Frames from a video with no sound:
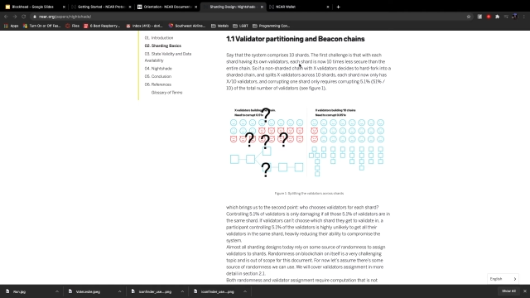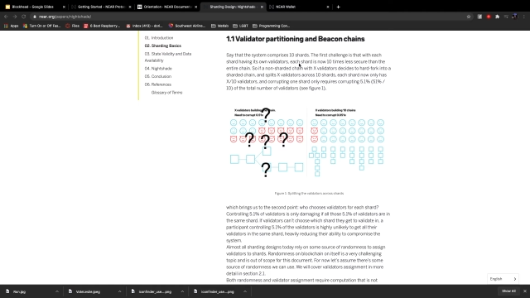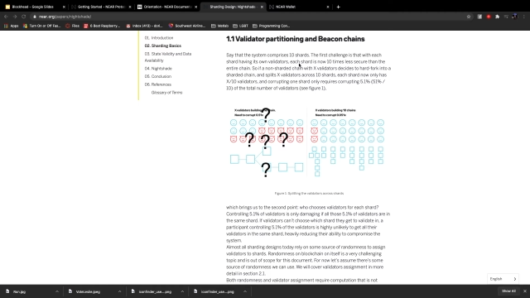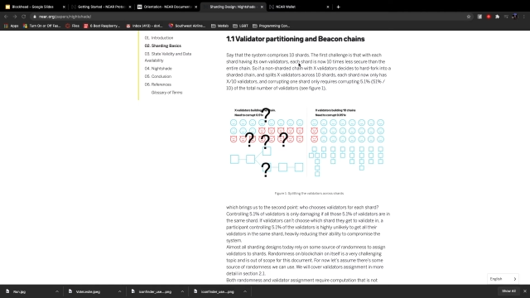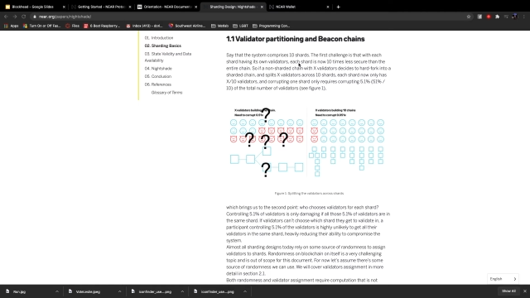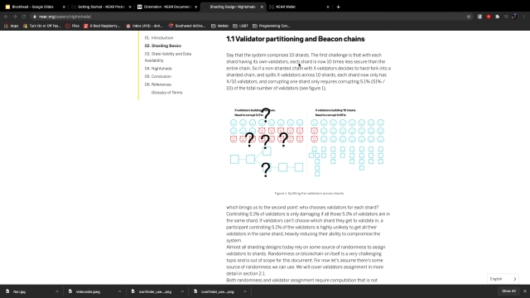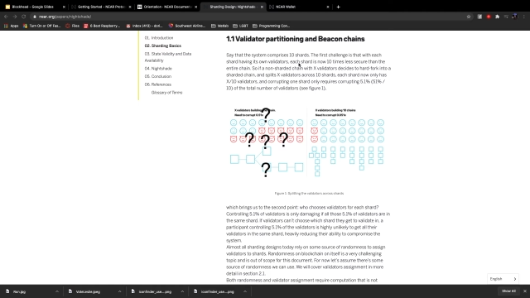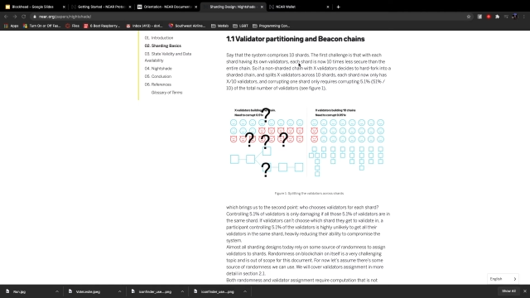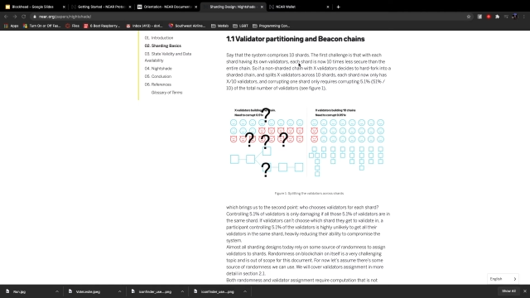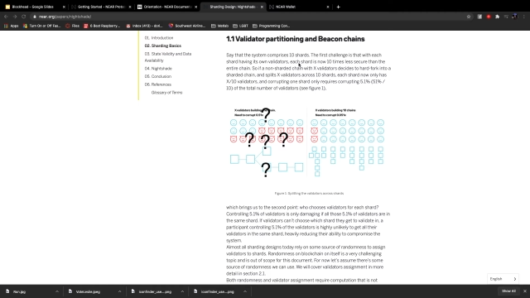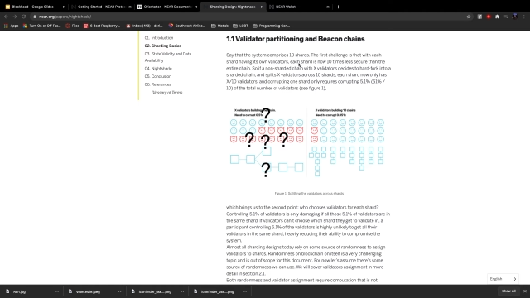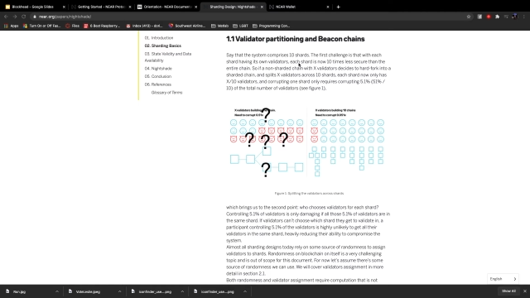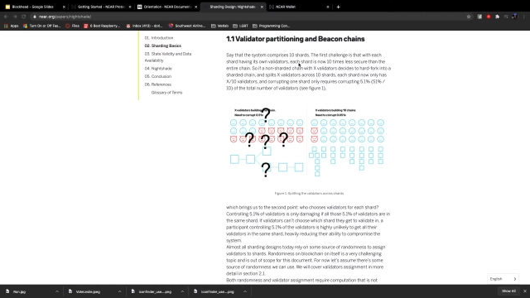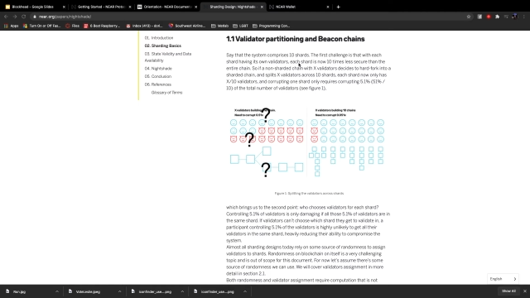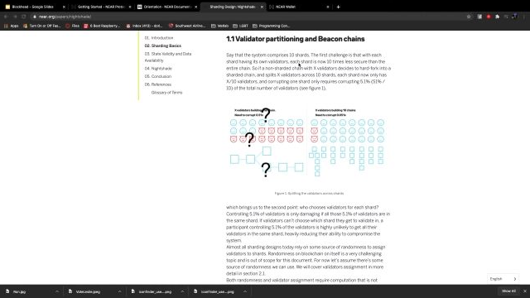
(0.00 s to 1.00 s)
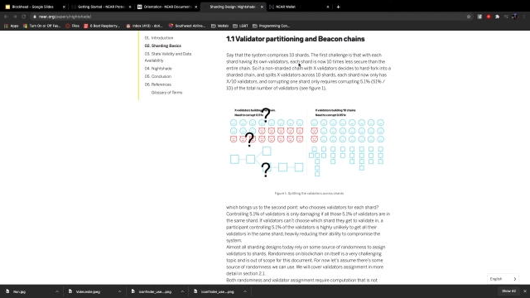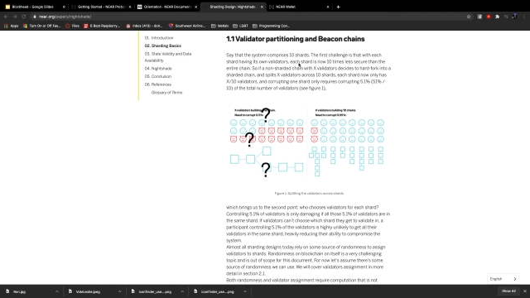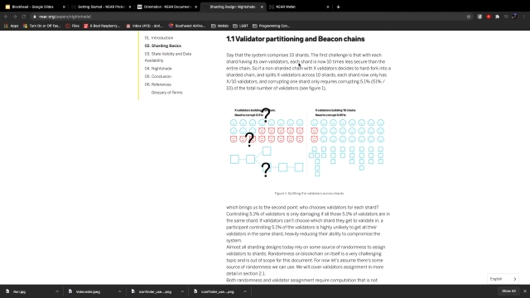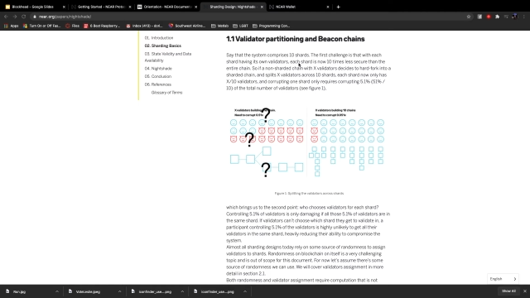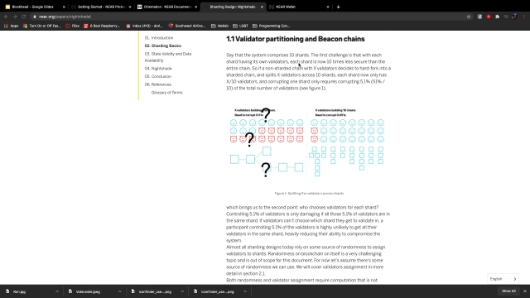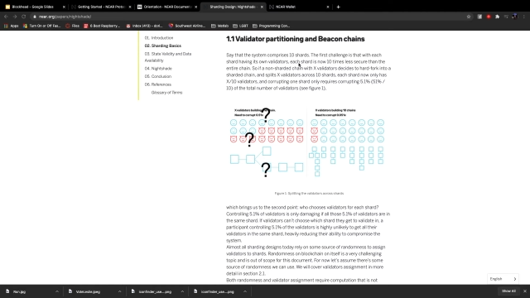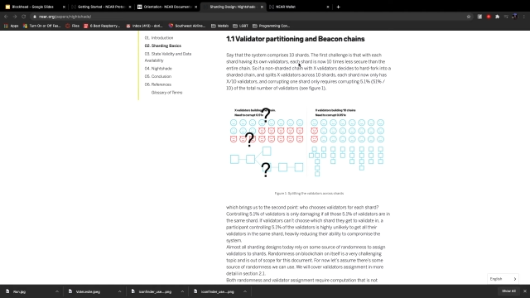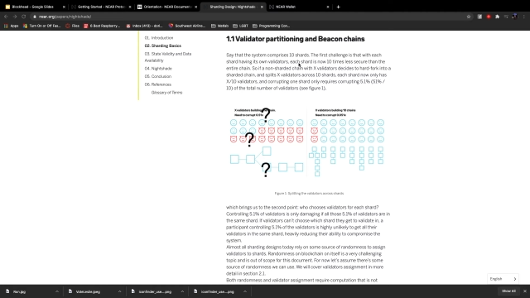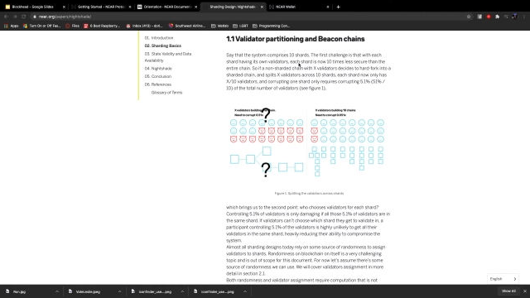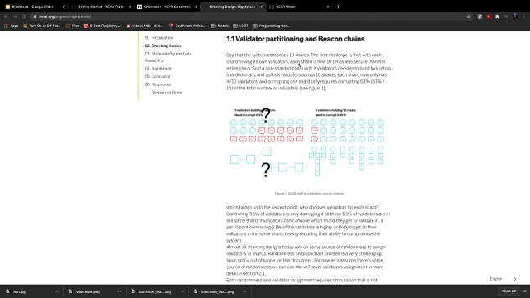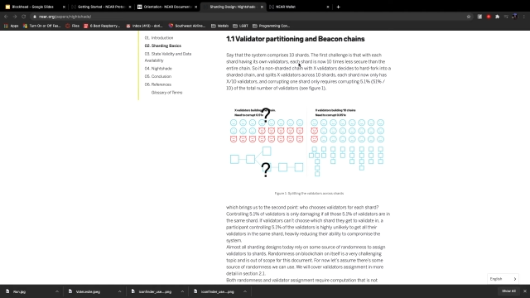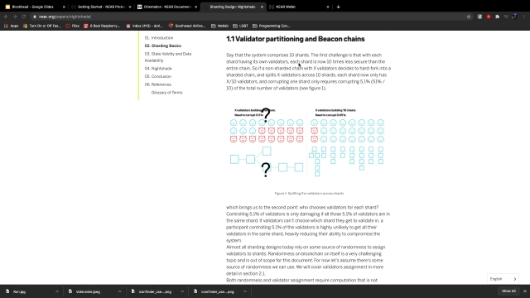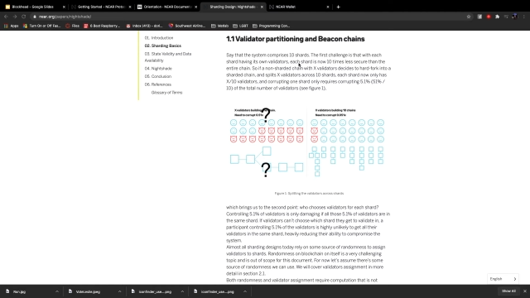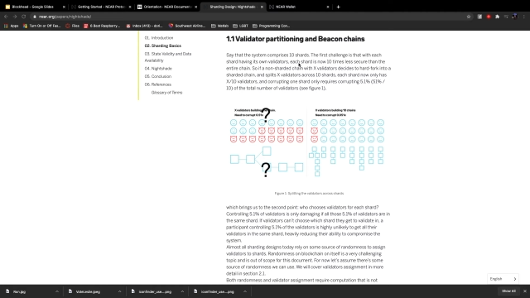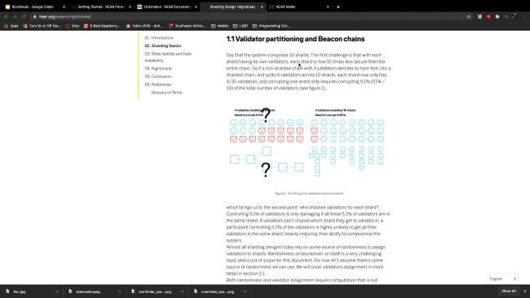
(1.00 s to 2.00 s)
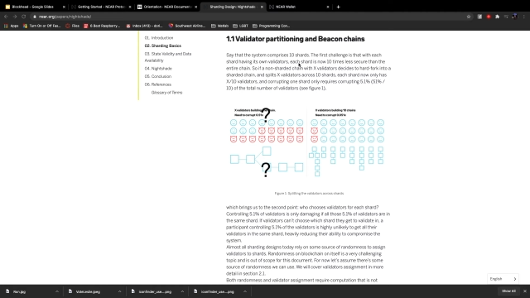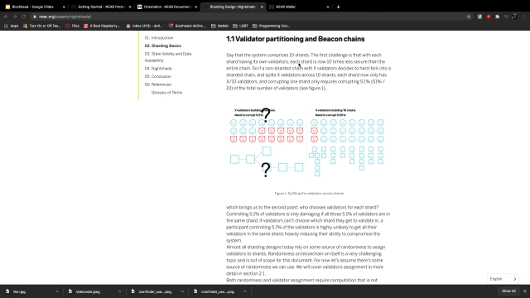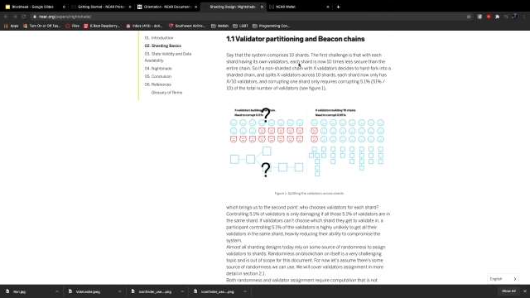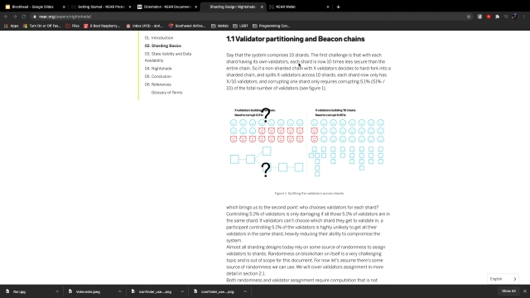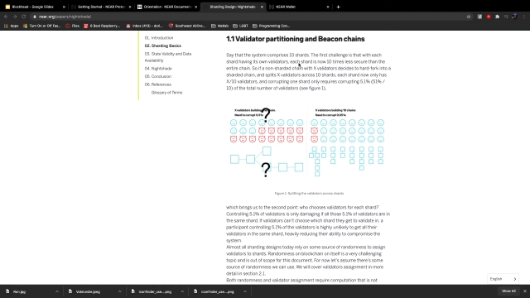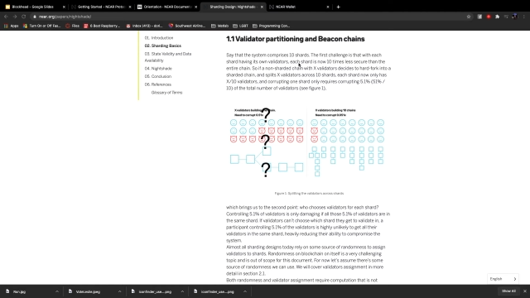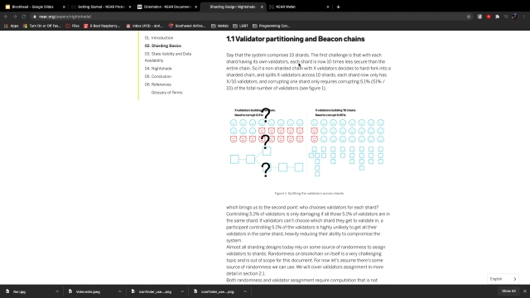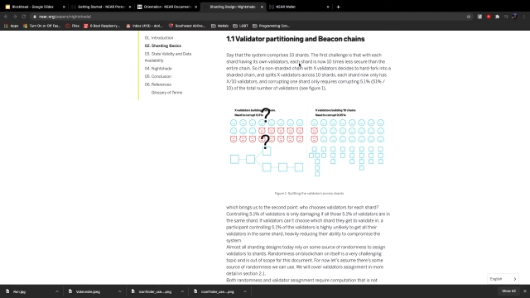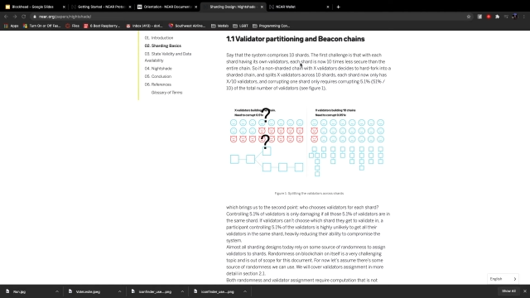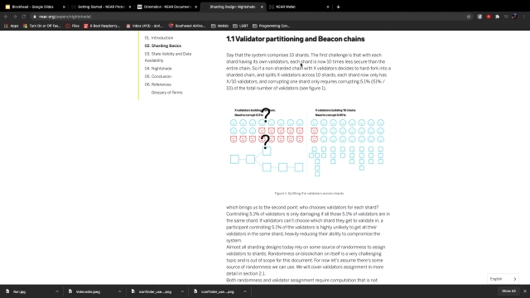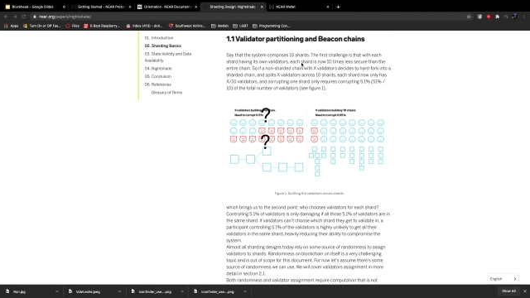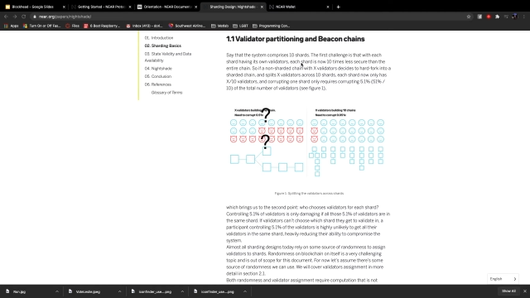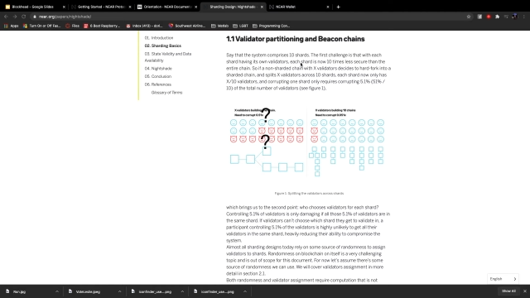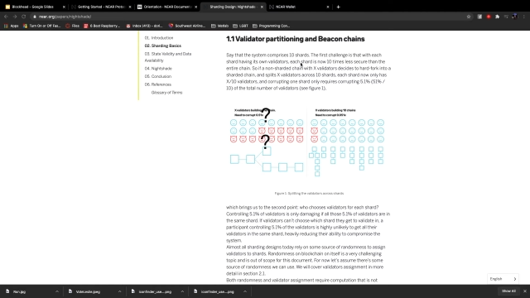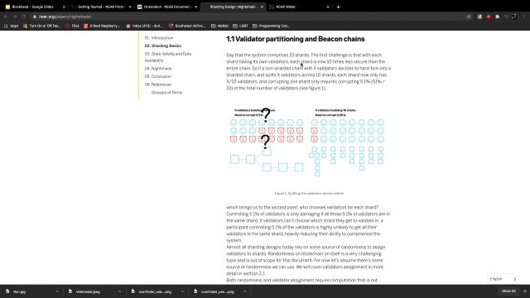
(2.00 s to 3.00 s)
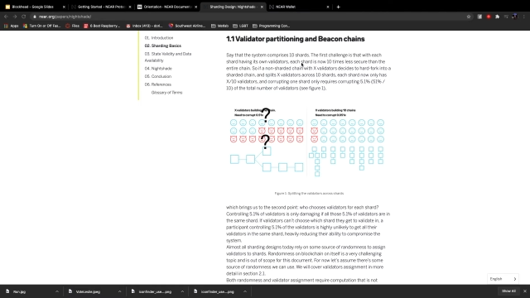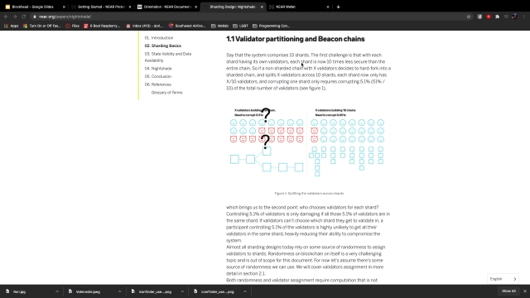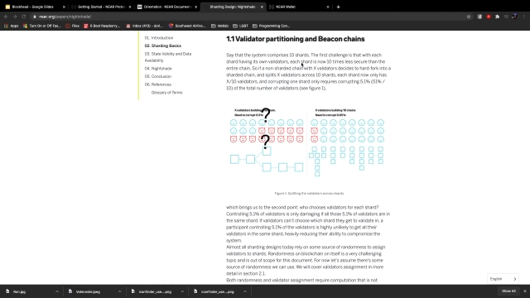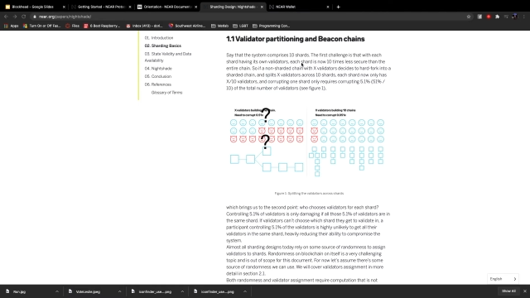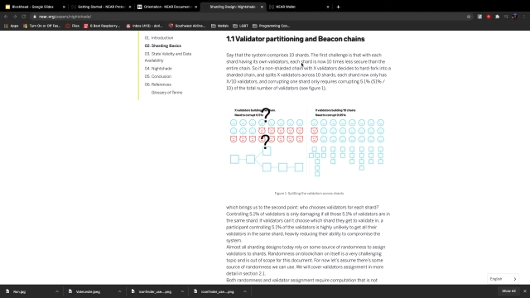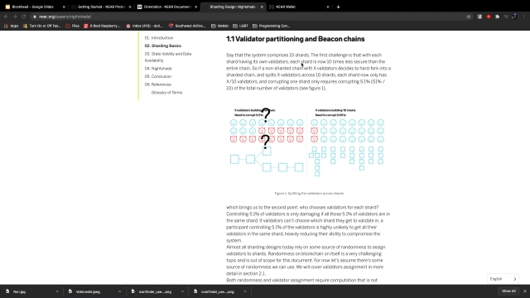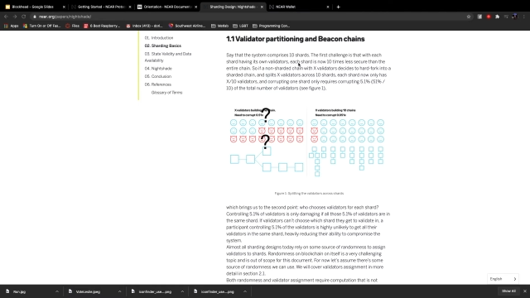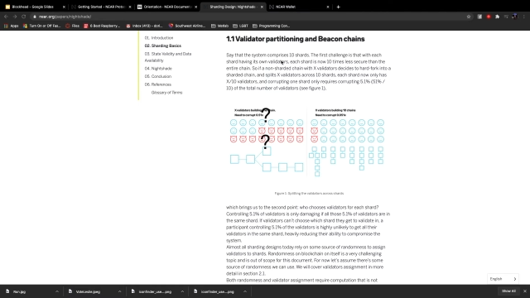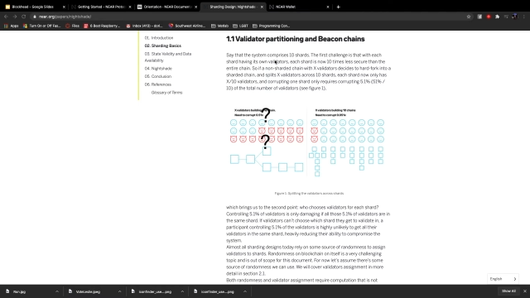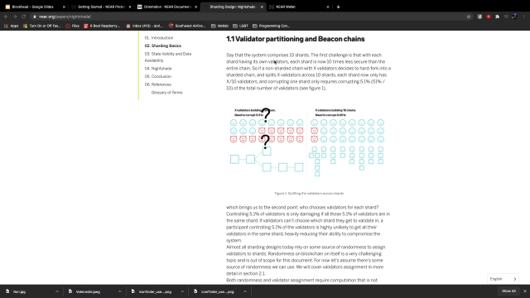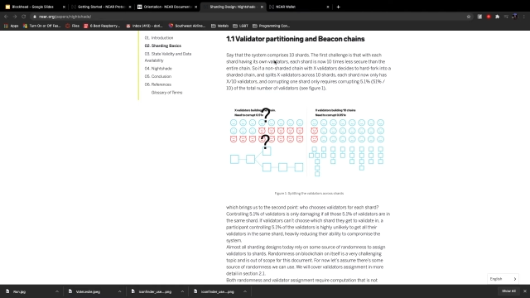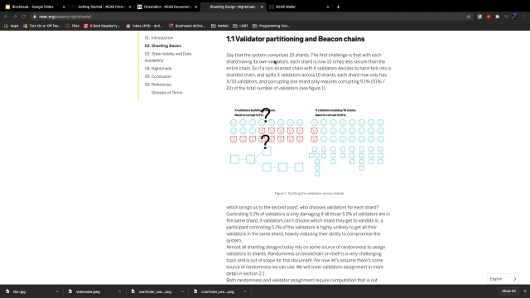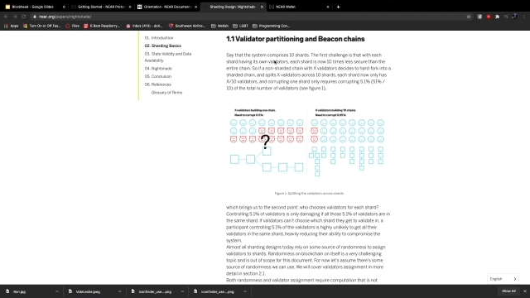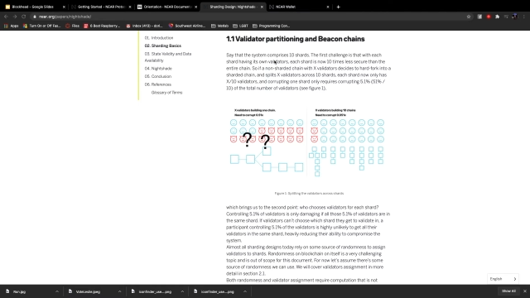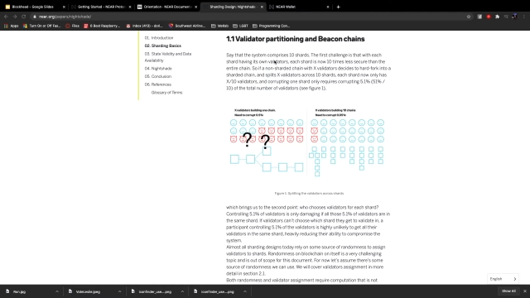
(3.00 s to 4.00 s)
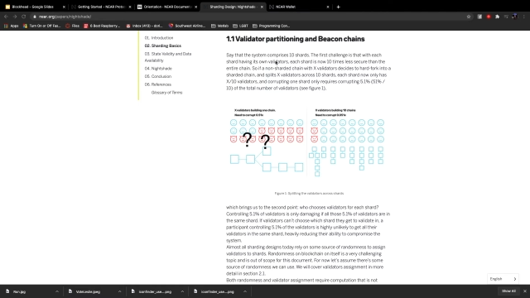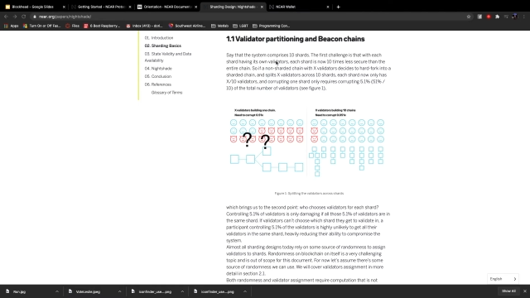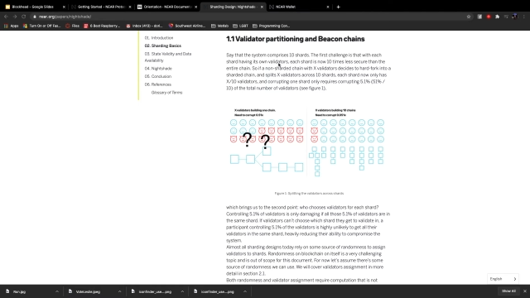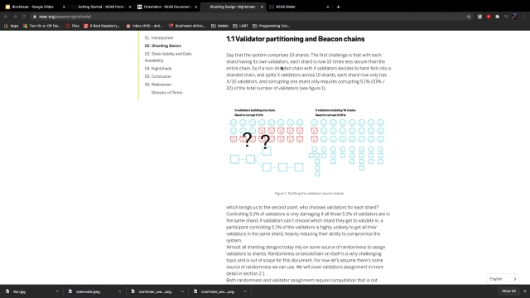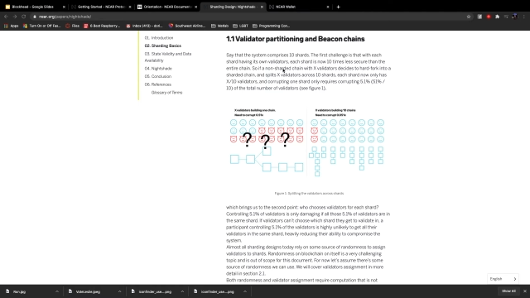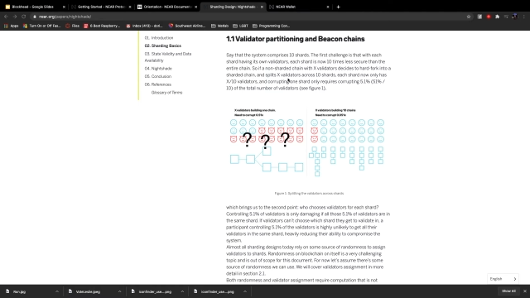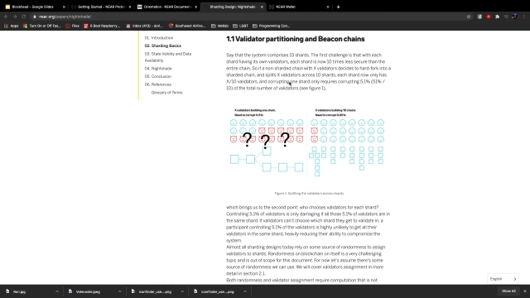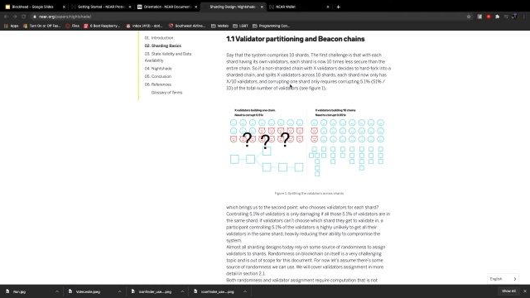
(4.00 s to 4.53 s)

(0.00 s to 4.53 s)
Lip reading: No face is visible, so there are no lips to read.